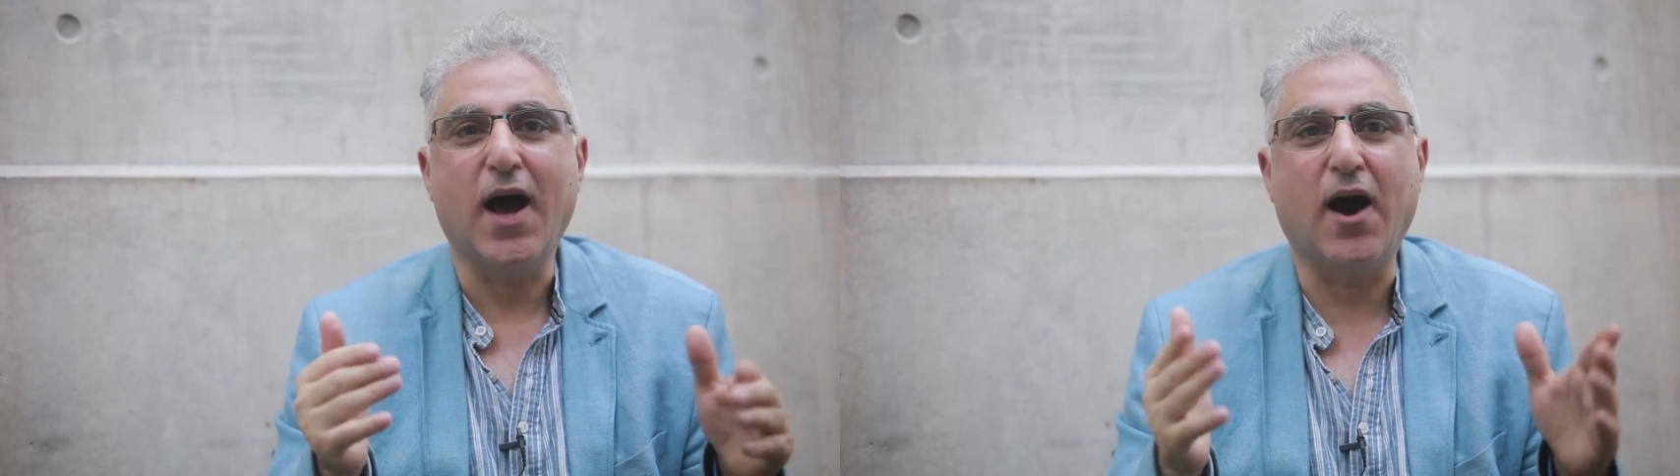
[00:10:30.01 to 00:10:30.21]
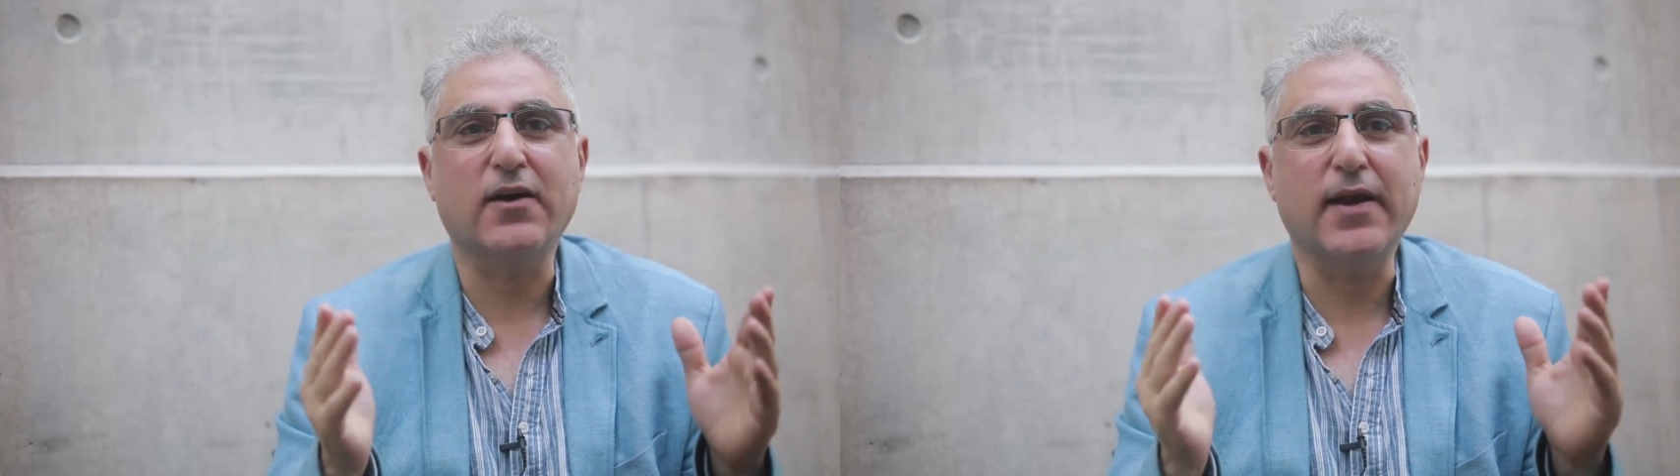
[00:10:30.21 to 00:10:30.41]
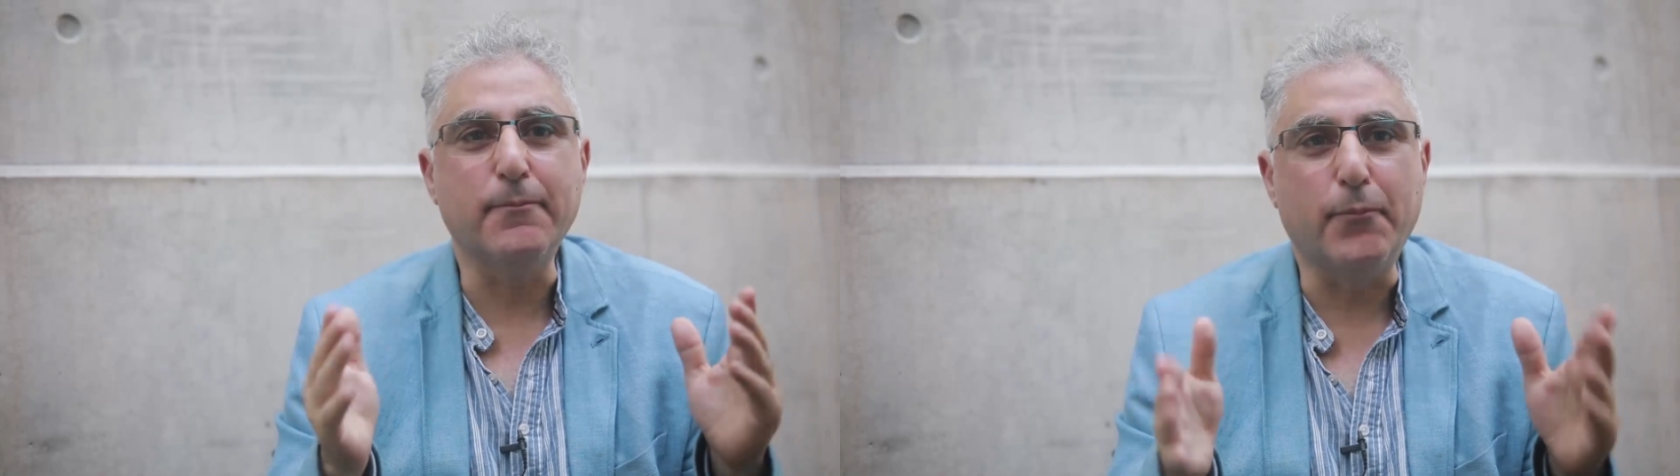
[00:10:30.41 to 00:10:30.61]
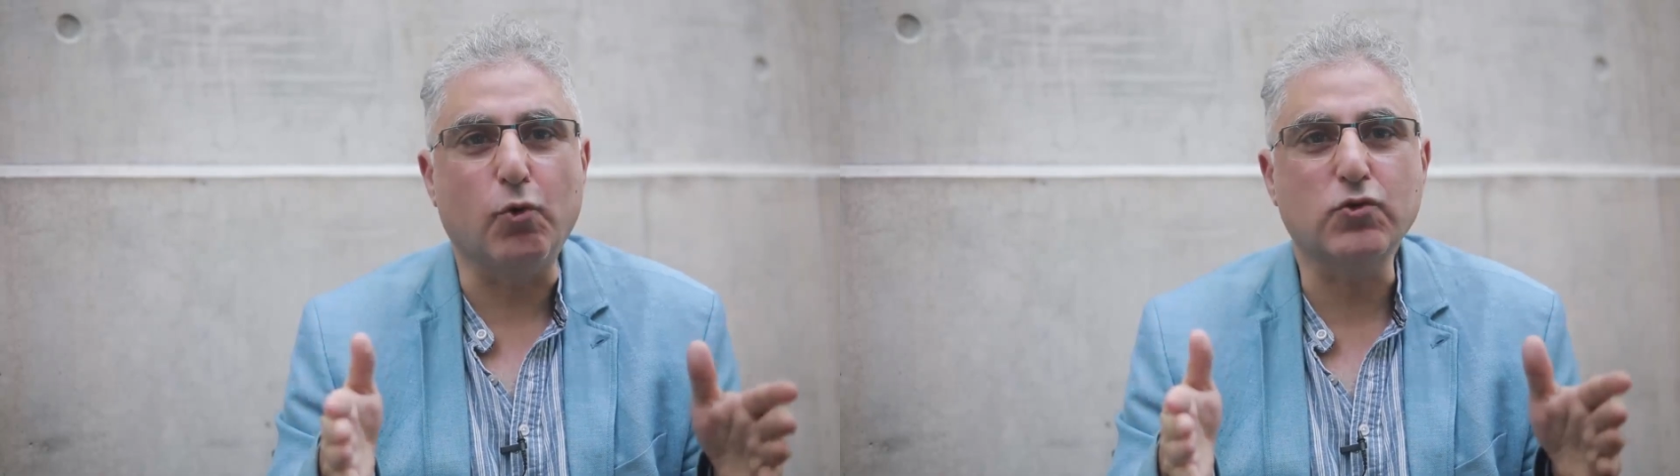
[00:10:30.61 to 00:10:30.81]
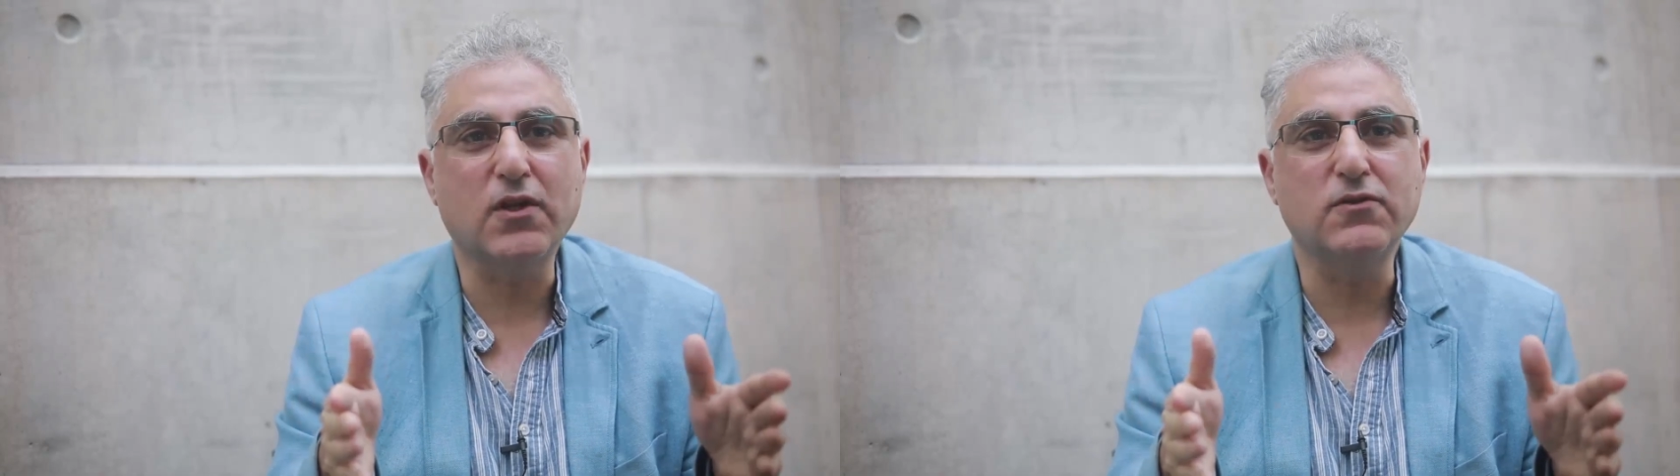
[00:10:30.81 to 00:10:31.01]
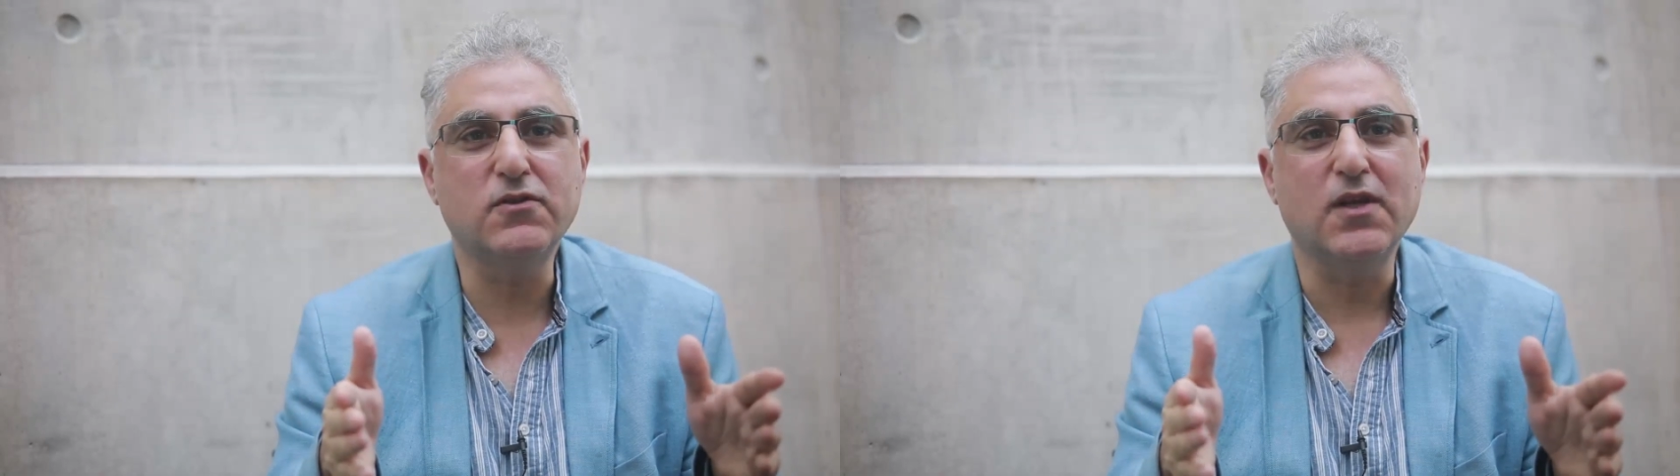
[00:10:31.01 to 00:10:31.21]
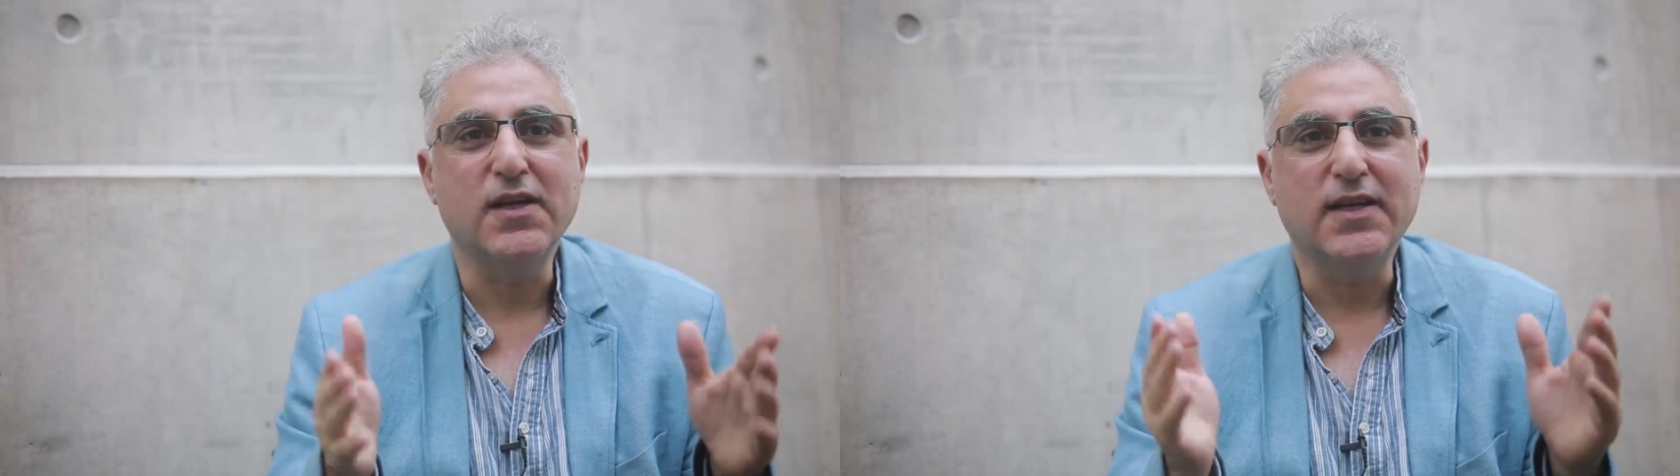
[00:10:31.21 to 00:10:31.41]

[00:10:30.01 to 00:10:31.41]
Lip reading: are important,